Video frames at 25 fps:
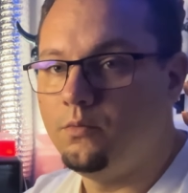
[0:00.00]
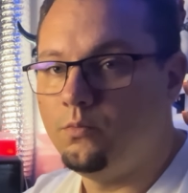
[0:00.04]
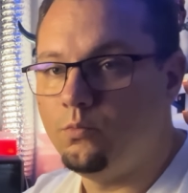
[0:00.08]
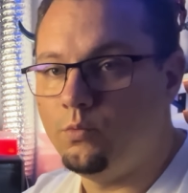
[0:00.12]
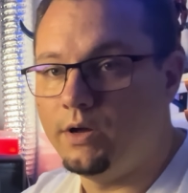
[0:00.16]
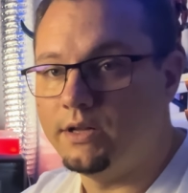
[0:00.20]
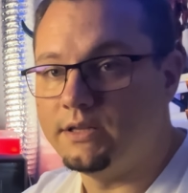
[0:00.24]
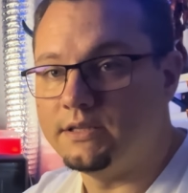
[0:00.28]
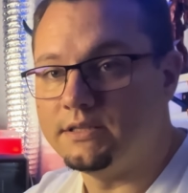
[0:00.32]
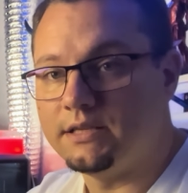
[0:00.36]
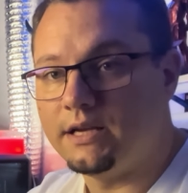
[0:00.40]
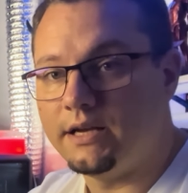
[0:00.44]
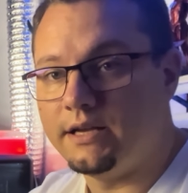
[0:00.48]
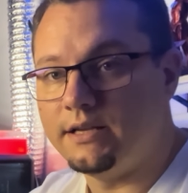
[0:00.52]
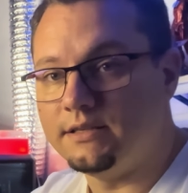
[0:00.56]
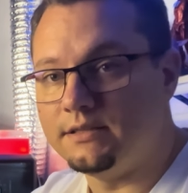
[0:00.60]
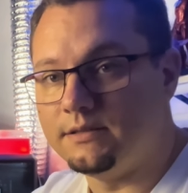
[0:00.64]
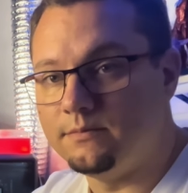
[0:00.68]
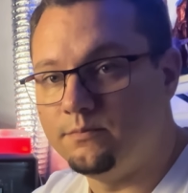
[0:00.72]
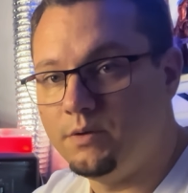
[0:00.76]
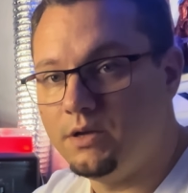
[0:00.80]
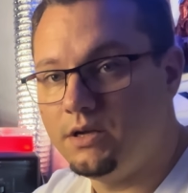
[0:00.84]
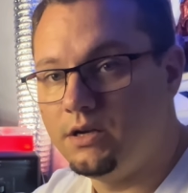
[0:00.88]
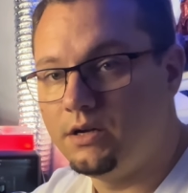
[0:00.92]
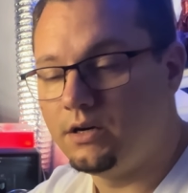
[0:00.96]
one
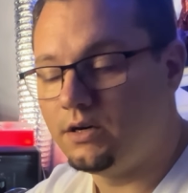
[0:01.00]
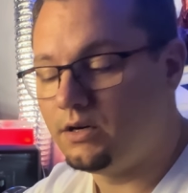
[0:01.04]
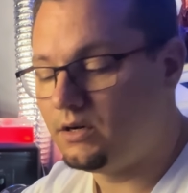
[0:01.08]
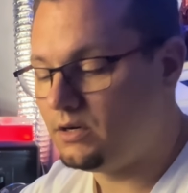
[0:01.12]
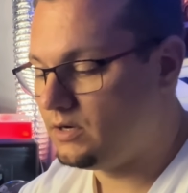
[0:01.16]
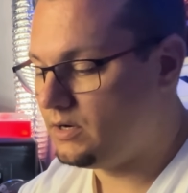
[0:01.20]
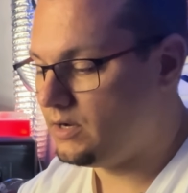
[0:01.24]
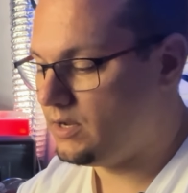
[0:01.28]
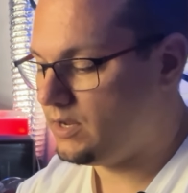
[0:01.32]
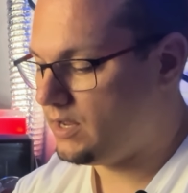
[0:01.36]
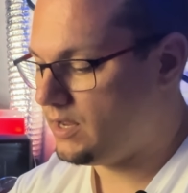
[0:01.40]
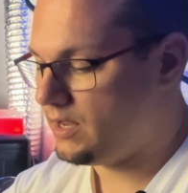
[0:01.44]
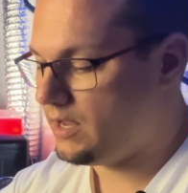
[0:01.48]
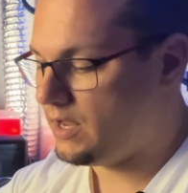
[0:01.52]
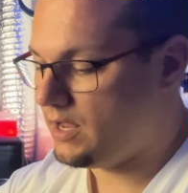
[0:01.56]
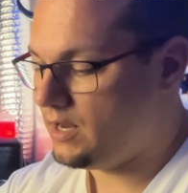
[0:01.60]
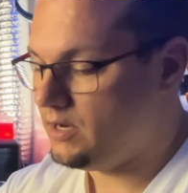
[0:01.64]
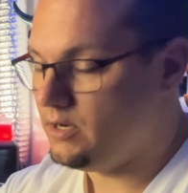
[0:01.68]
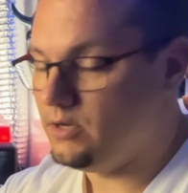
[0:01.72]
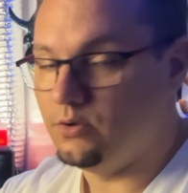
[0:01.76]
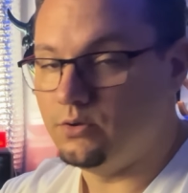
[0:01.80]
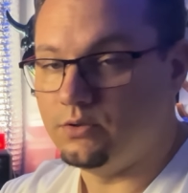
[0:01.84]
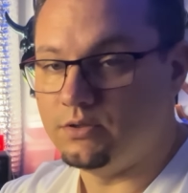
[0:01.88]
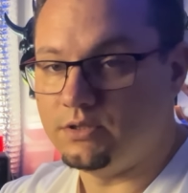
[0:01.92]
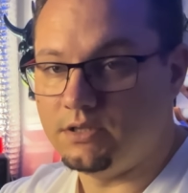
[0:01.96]
size bigger
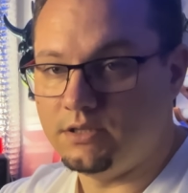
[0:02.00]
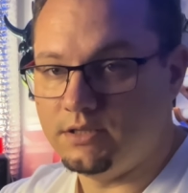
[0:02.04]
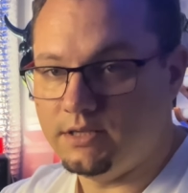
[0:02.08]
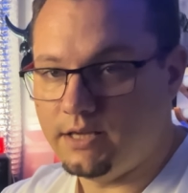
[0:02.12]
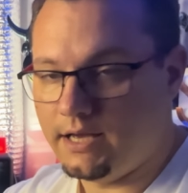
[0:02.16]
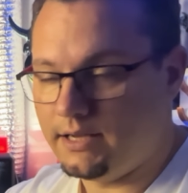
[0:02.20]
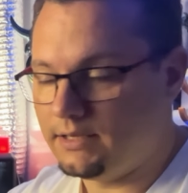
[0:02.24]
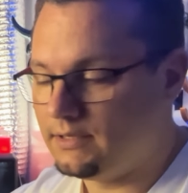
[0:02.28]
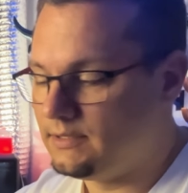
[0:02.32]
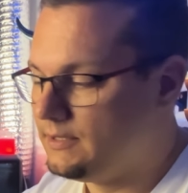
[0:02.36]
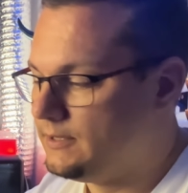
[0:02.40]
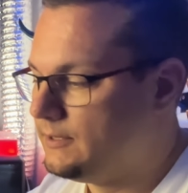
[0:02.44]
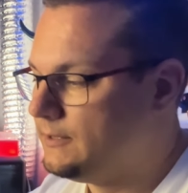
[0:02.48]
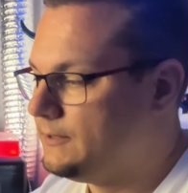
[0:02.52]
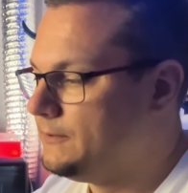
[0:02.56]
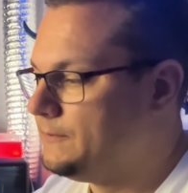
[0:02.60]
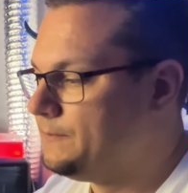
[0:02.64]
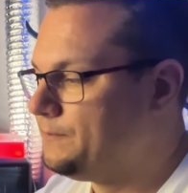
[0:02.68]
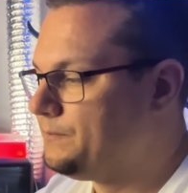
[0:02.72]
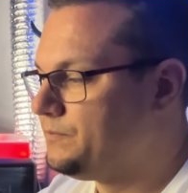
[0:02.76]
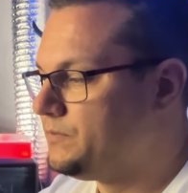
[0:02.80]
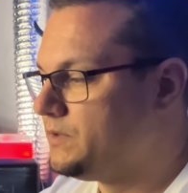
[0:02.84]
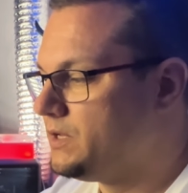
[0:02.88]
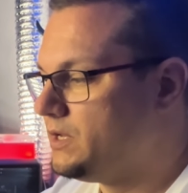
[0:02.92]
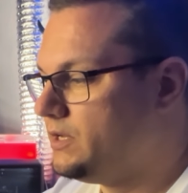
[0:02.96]
and using that.
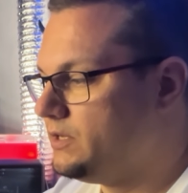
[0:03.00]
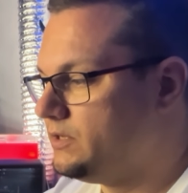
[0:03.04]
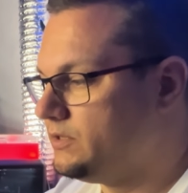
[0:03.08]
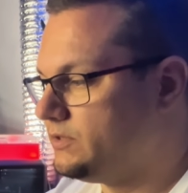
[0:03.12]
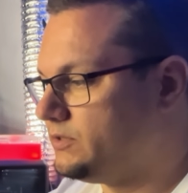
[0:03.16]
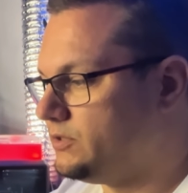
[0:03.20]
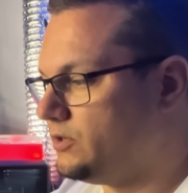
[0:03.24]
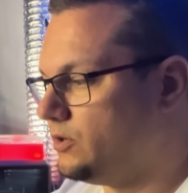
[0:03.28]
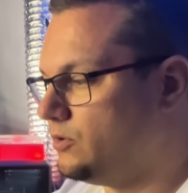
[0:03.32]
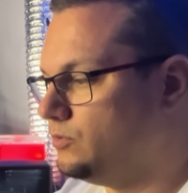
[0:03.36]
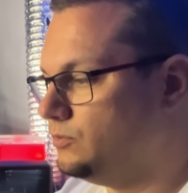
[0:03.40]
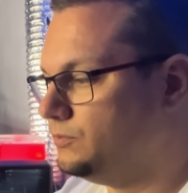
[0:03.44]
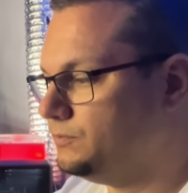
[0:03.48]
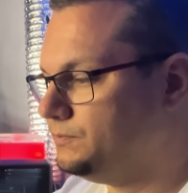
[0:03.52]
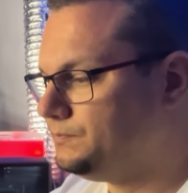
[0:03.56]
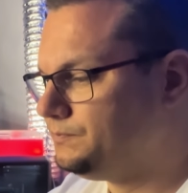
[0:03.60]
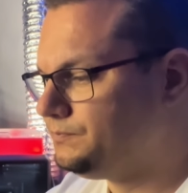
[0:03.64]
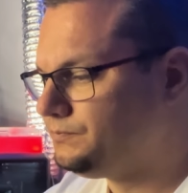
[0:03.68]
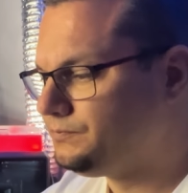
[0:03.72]
So